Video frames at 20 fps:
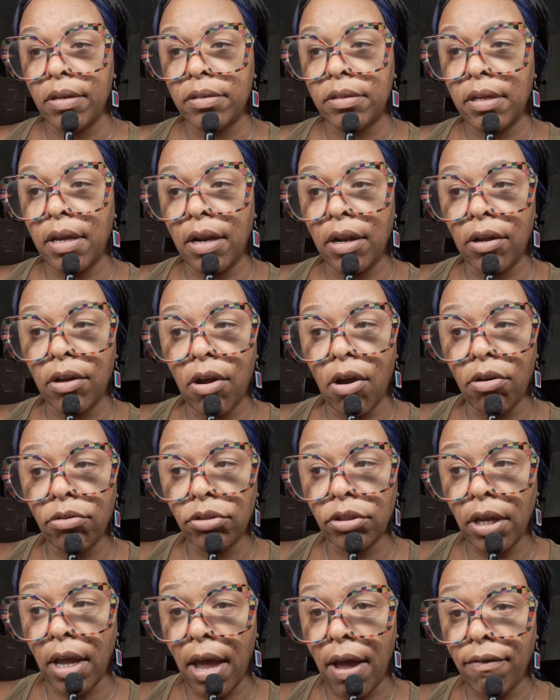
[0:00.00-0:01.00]
Set a goal
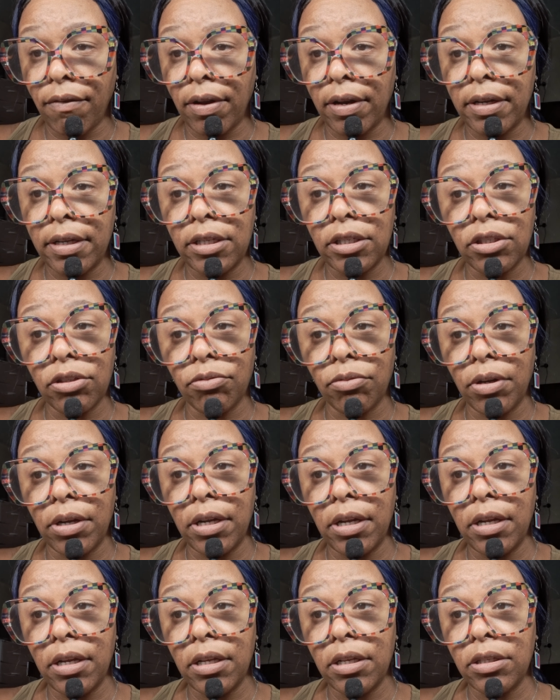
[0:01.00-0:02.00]
to have at least
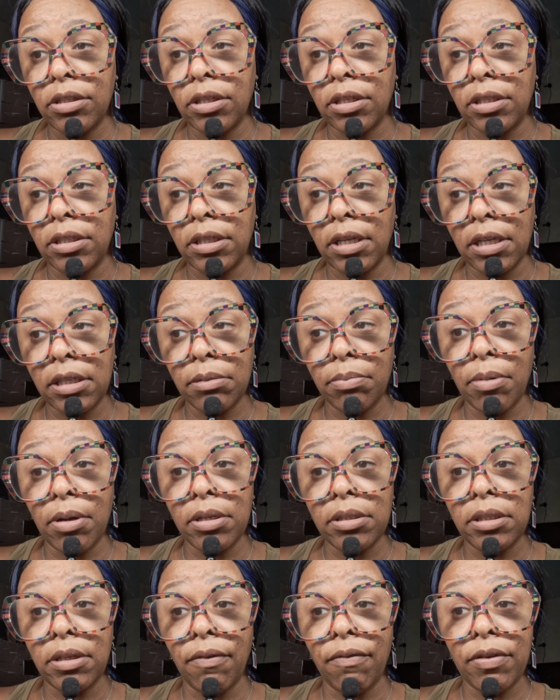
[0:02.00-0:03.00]
3 to 6
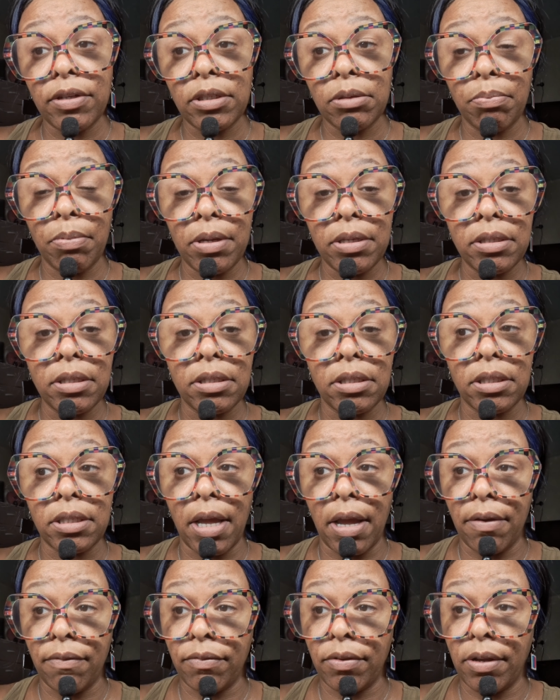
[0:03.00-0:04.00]
months of expenses
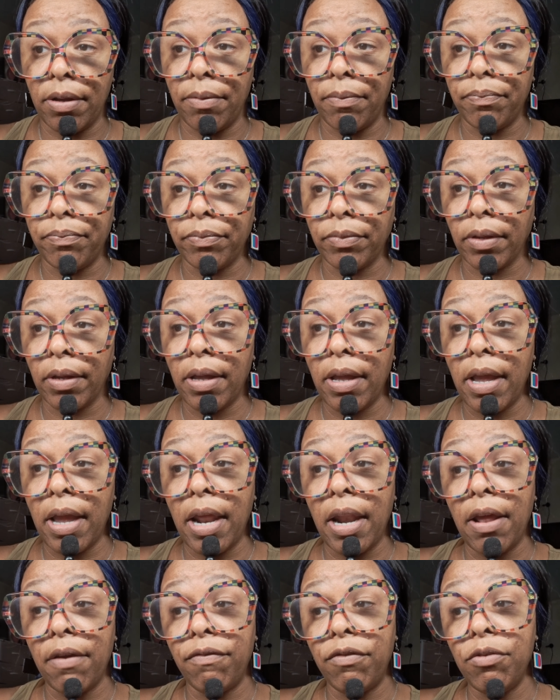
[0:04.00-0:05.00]
saved up.
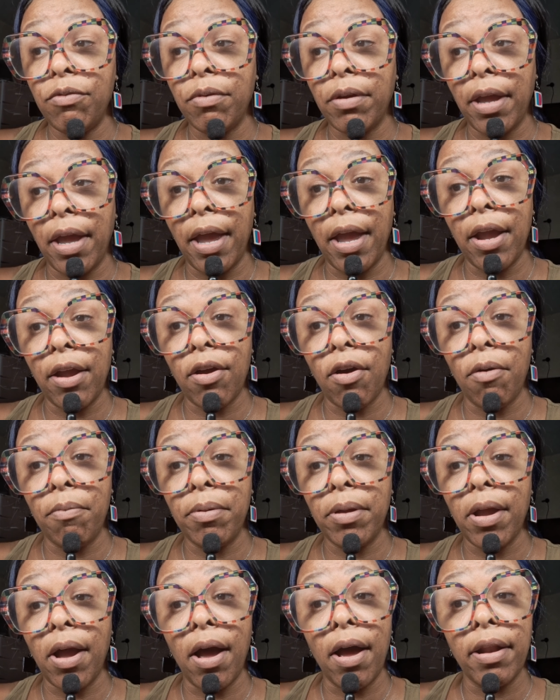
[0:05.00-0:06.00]
And if you can, go
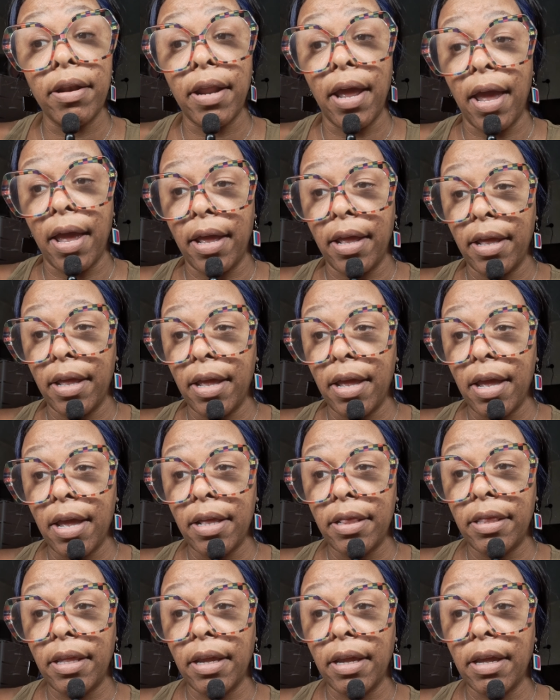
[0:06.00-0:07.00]
beyond that.
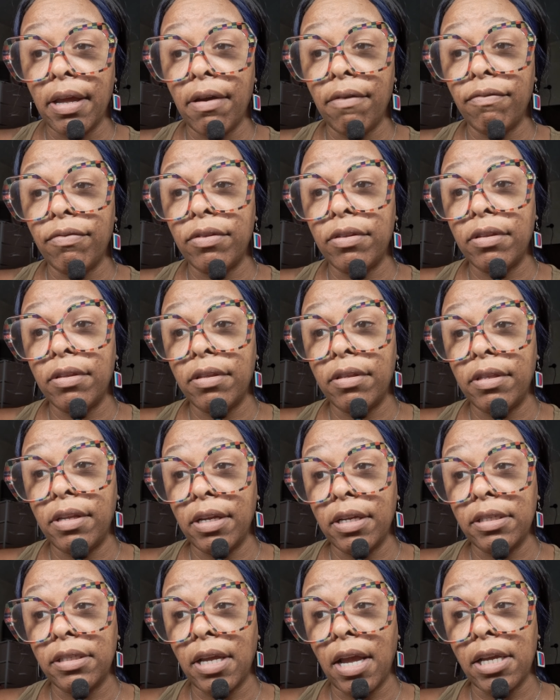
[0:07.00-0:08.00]
Think of
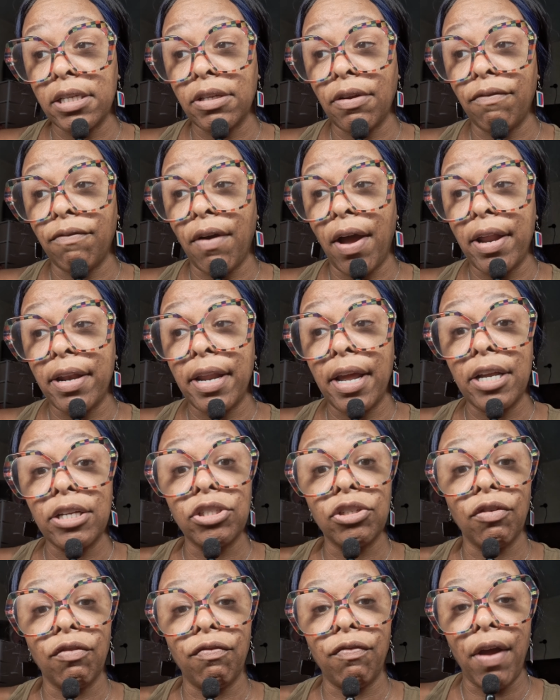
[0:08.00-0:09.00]
this as a
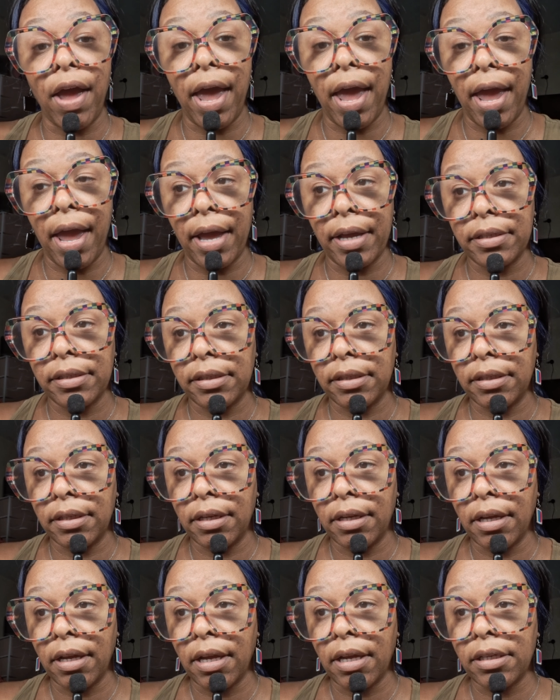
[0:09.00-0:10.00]
financial
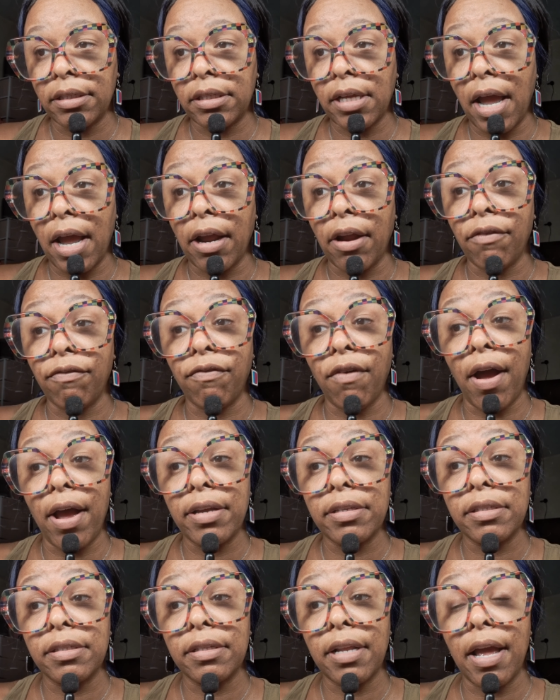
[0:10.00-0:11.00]
fast.
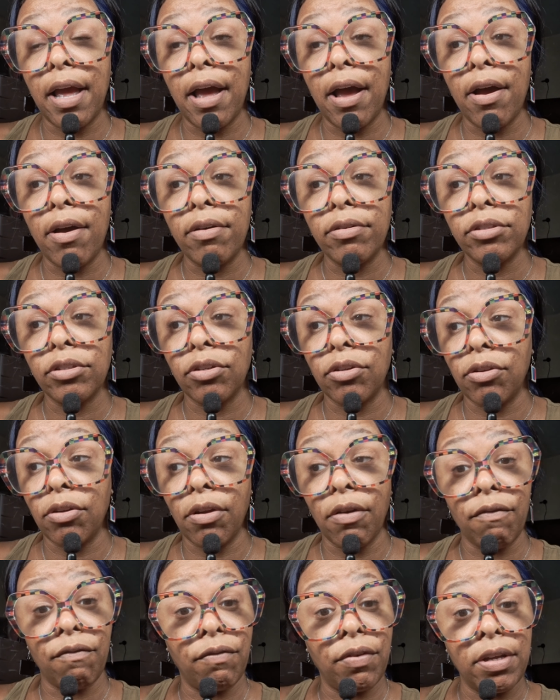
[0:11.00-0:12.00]
Sacrifice now so
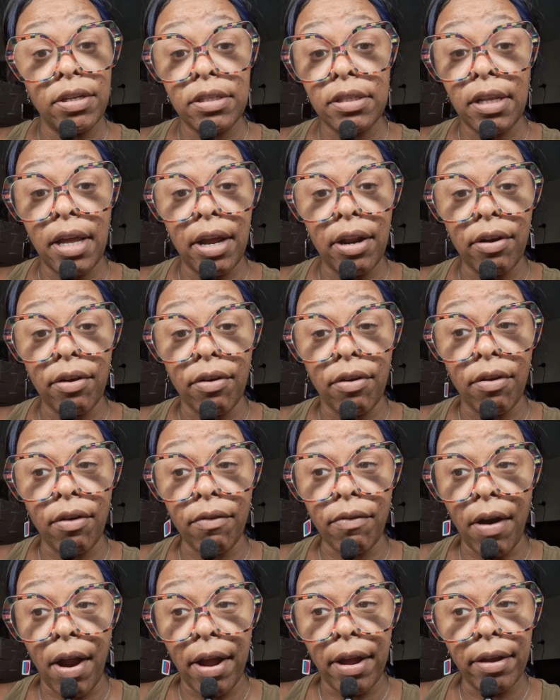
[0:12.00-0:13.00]
you can feast later.
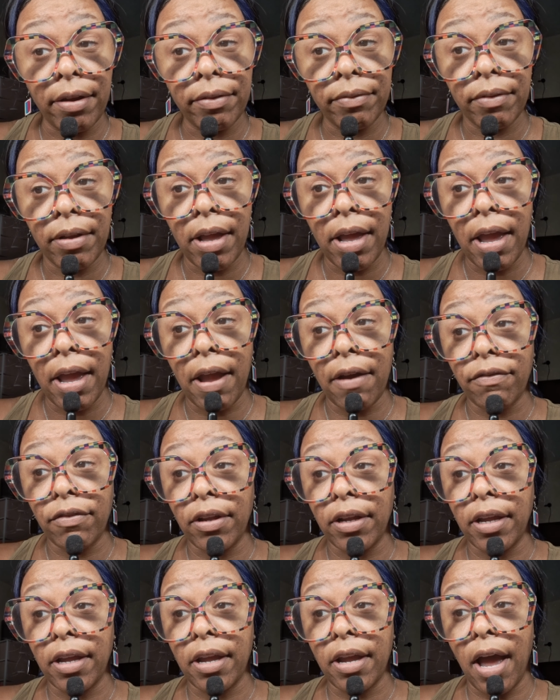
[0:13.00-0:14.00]
All right? If
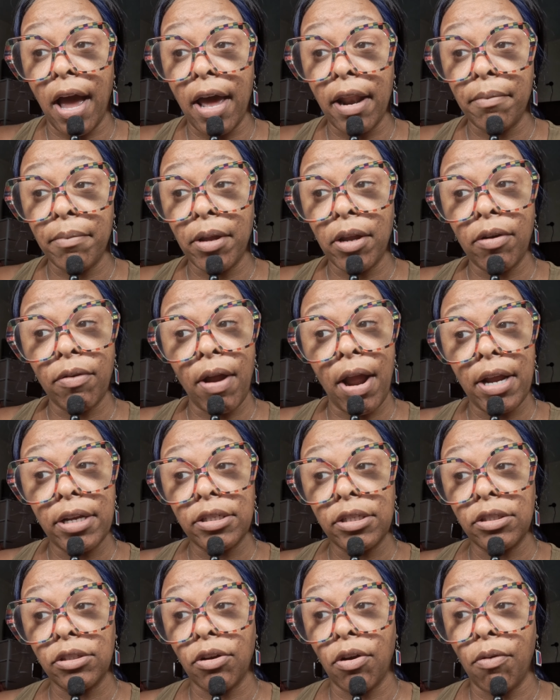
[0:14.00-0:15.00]
the economy
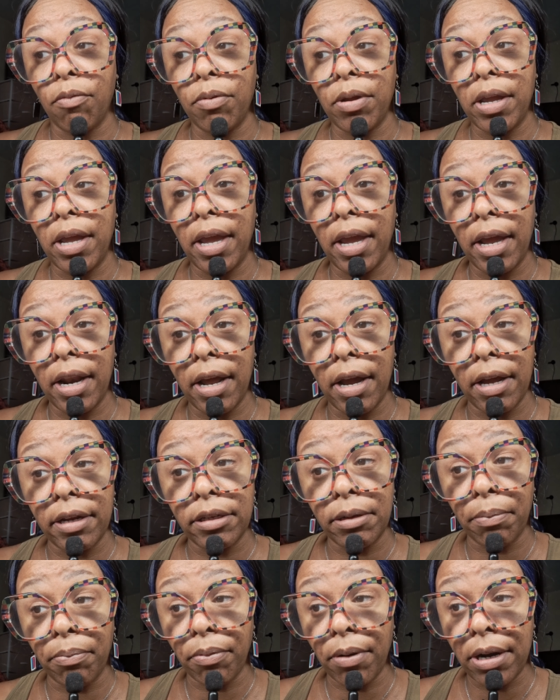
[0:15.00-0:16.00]
crashes or we hit a
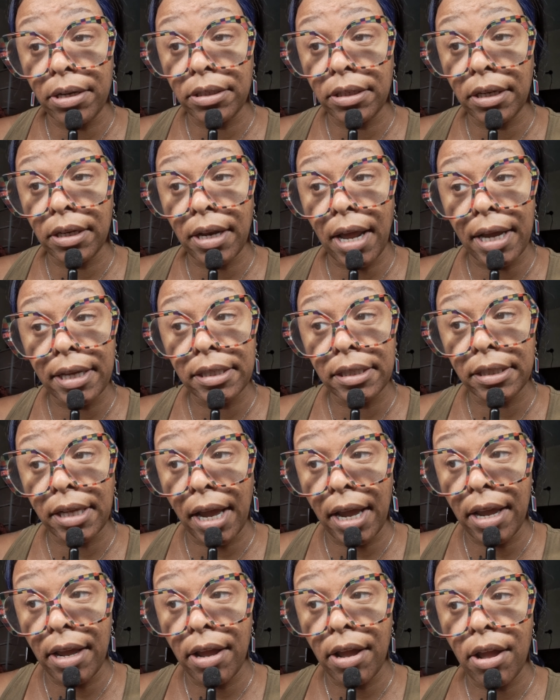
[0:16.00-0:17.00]
depression like
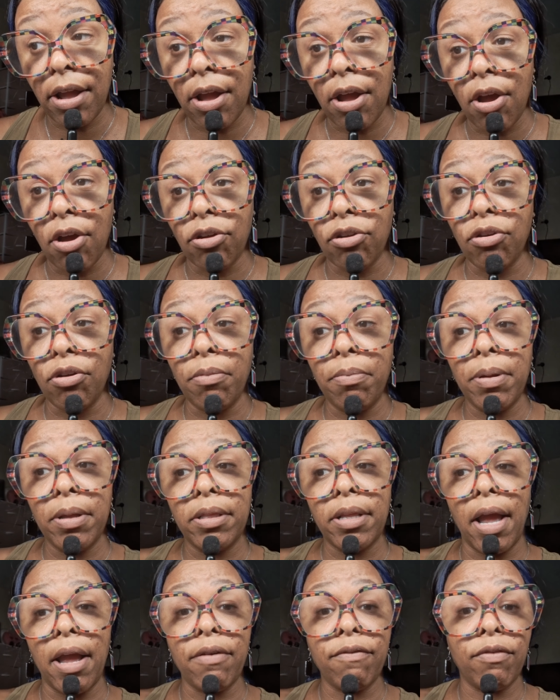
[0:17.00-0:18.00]
state, you'll
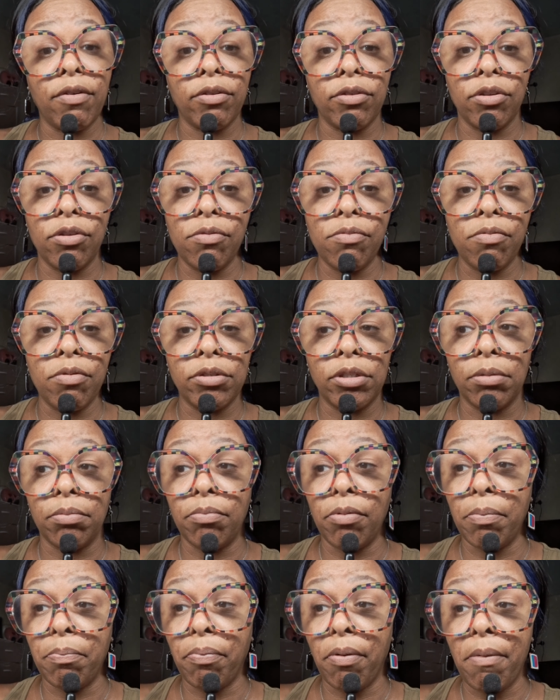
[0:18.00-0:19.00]
be thankful you was
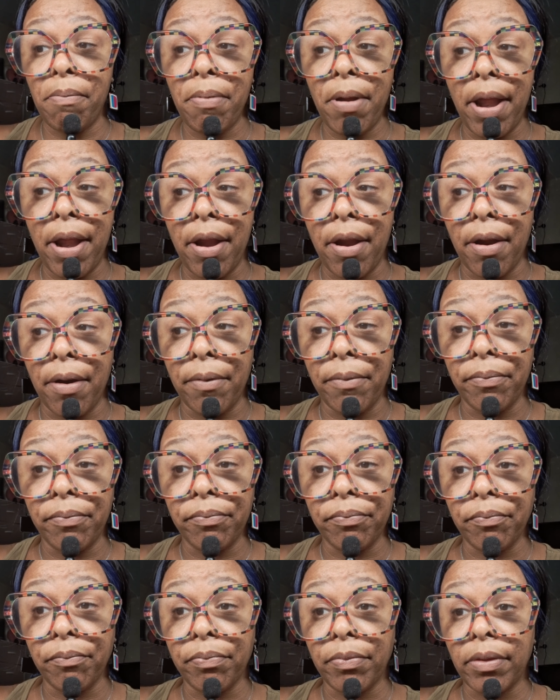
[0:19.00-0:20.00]
prepared.
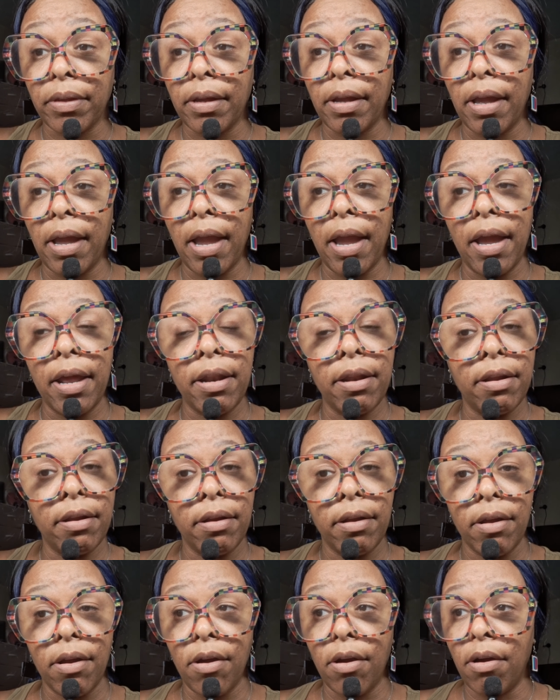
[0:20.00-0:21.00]
And
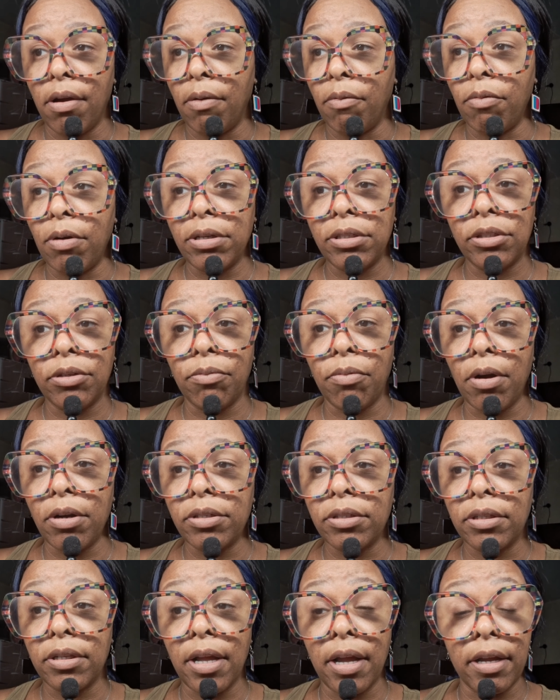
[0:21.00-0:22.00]
what's the
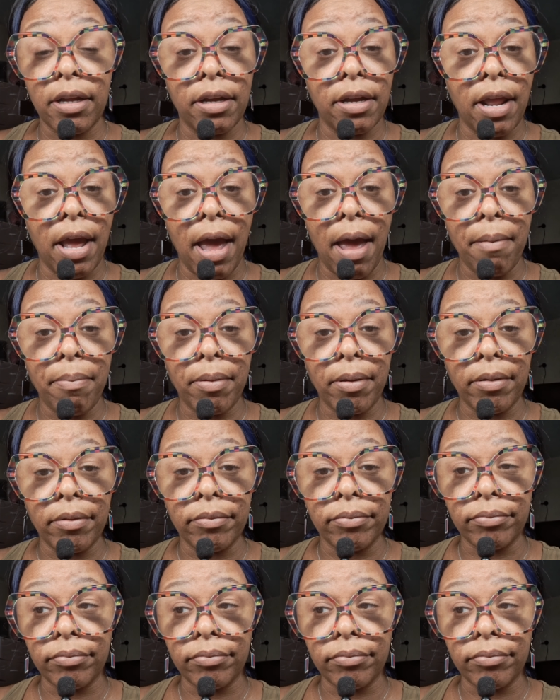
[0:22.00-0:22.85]
worst that could happen?